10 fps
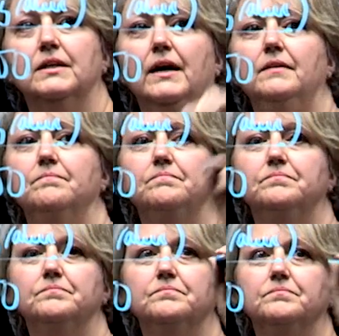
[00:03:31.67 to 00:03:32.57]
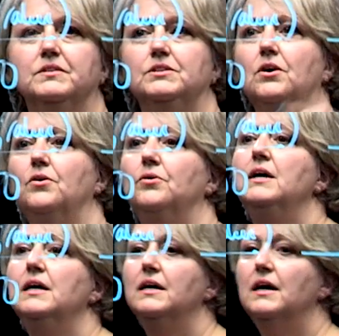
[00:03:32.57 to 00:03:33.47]
Okay, so
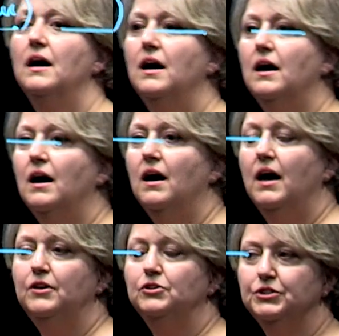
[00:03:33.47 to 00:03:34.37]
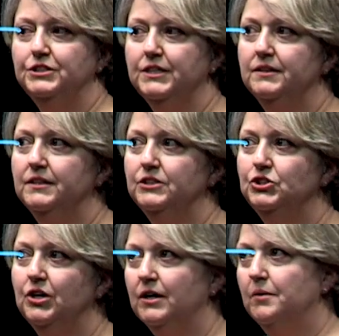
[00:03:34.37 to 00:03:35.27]
I usually set this
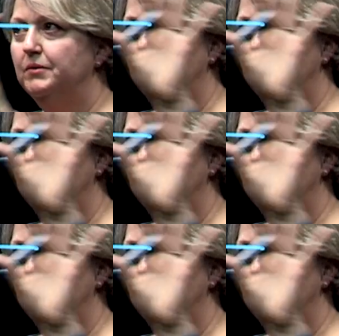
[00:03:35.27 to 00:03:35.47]
chart up,